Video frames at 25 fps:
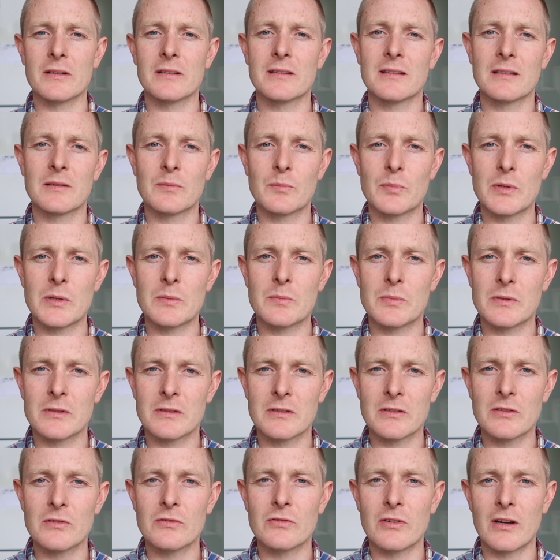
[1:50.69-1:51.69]
I think
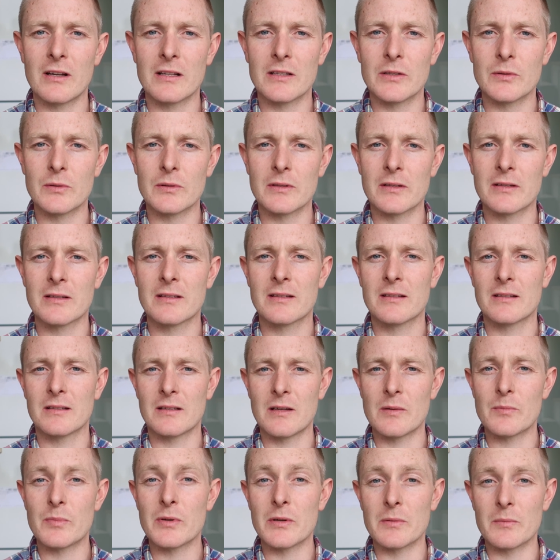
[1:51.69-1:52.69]
people do value it
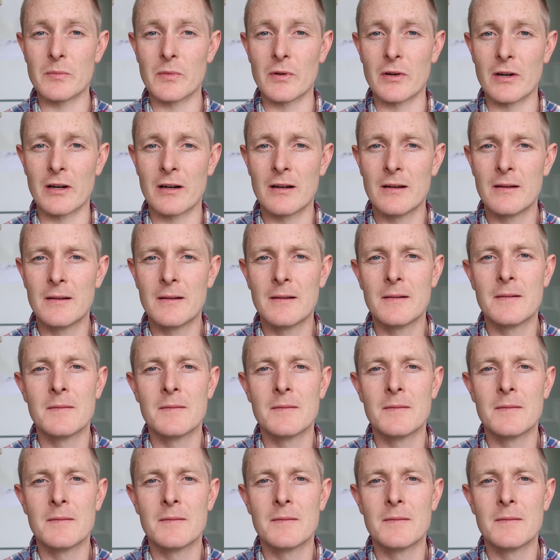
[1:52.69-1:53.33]
a bit more.